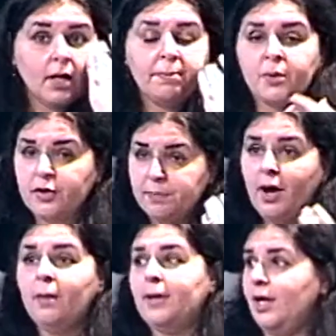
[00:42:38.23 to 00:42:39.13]
But with
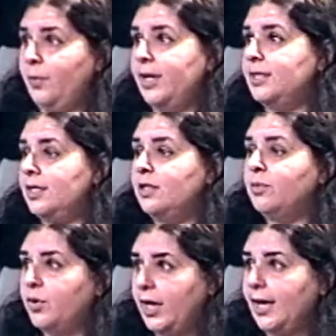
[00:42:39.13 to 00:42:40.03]
Baba, I went in the
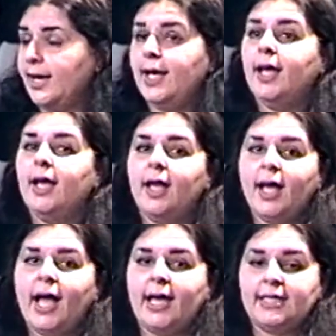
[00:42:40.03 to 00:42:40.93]
morning,
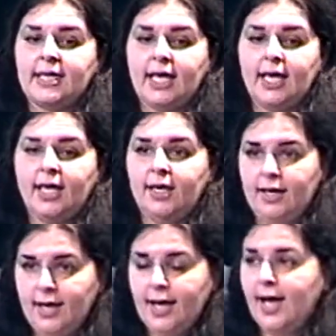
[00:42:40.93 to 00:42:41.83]
and
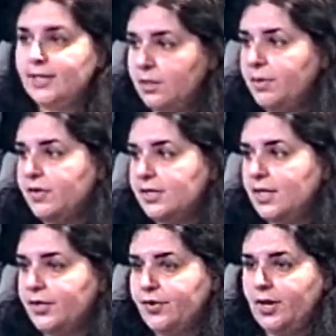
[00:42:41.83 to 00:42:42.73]
he handed me the
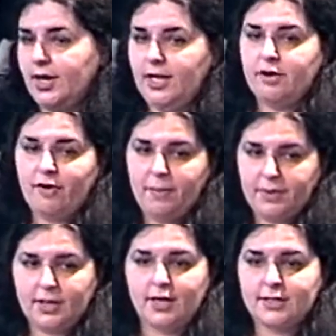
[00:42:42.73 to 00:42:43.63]
sadra, and he wrapped
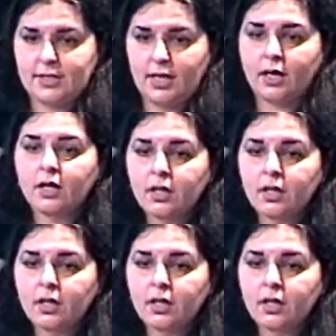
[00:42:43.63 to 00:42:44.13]
the kasti.